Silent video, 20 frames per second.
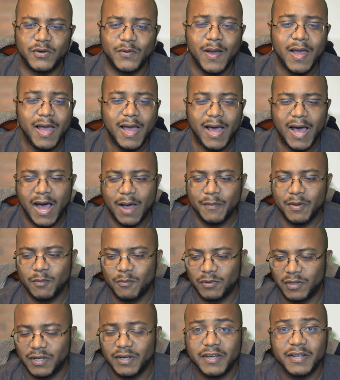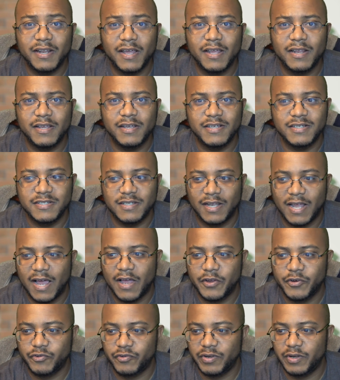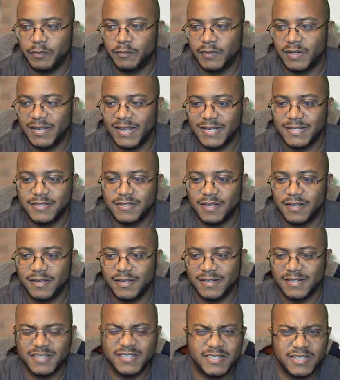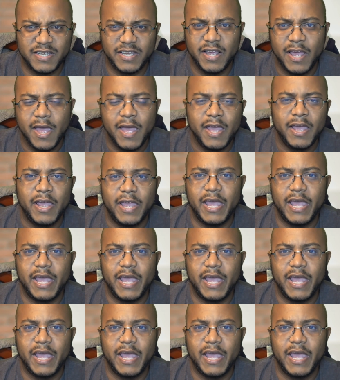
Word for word: So I'll be looking at his live stream next Sunday to see